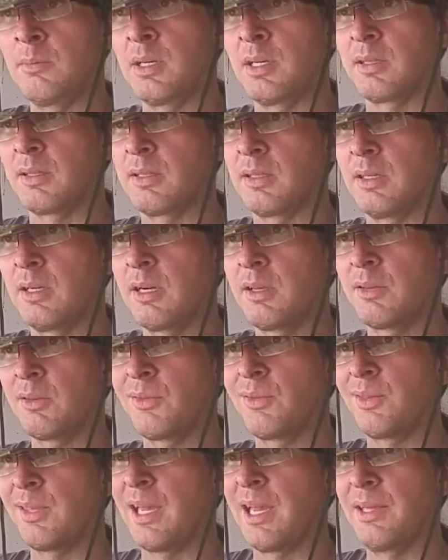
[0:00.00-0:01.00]
But
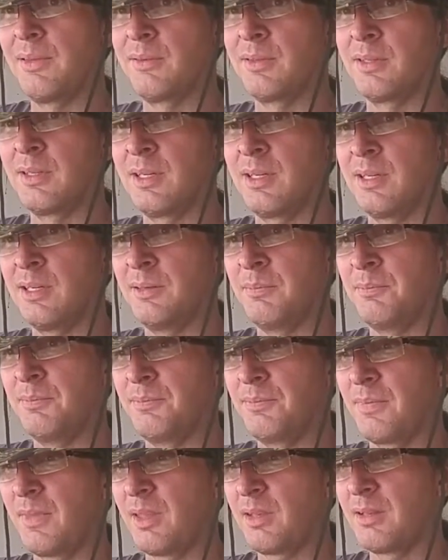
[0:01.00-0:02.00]
other than that,
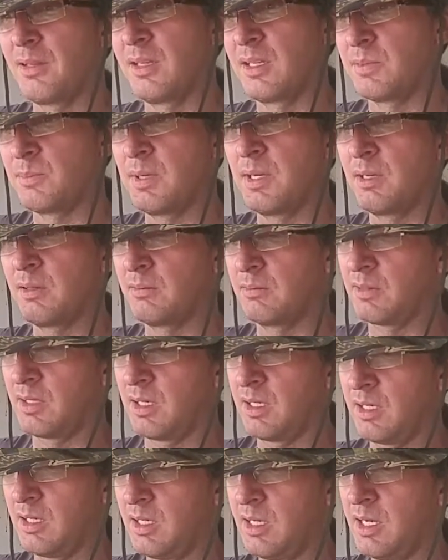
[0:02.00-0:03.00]
it's been
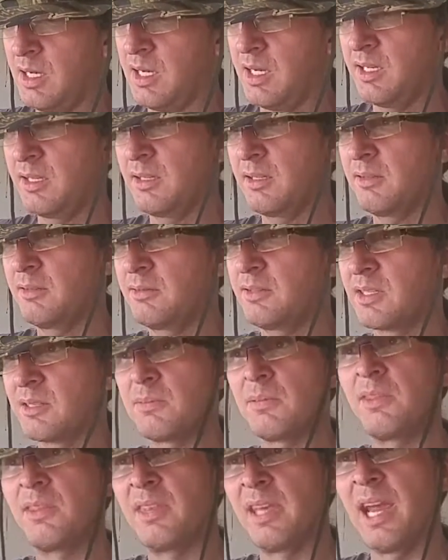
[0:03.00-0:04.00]
kind of
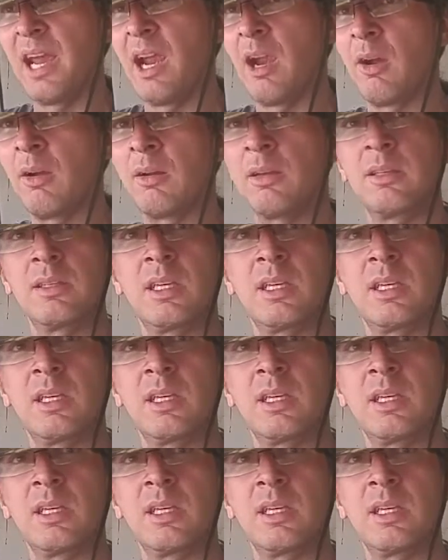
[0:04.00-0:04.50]
just there.